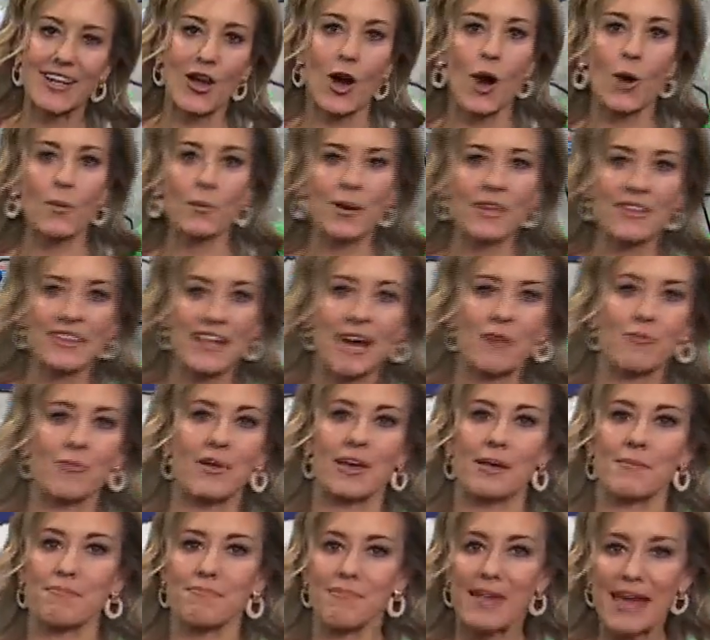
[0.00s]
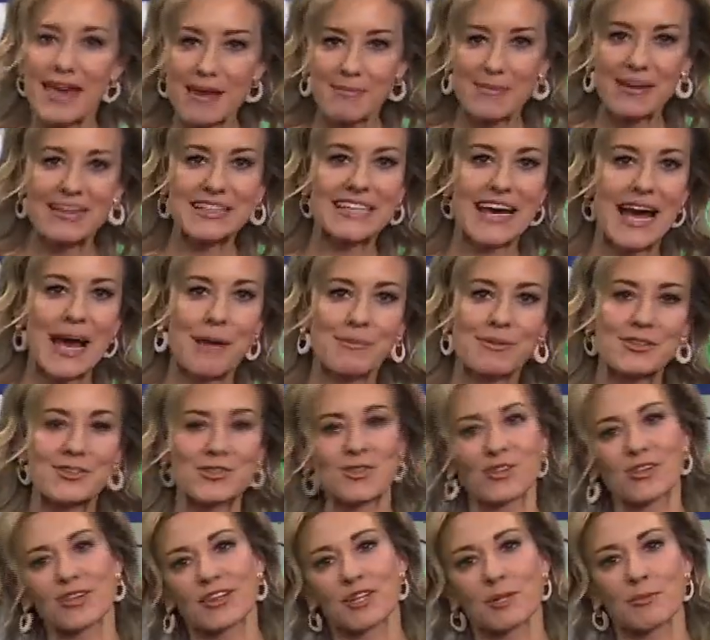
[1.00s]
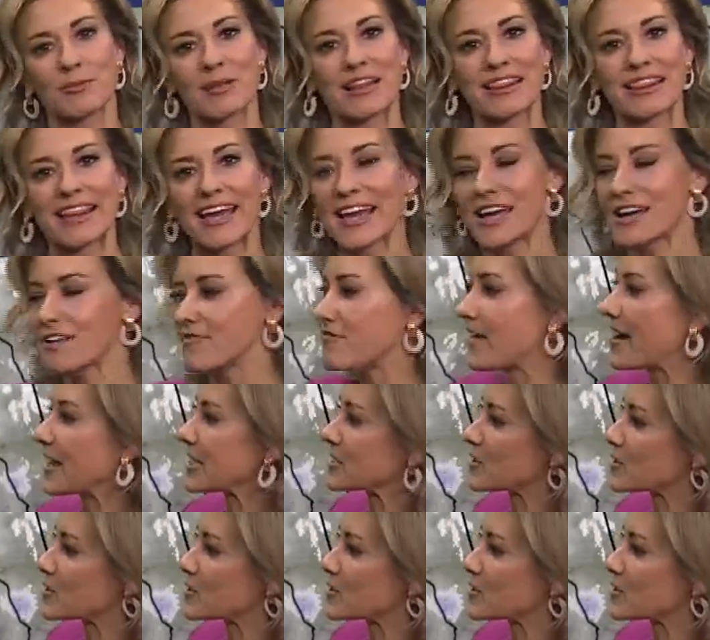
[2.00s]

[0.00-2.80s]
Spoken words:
hoping that we can maybe tap into a little bit of lake effect.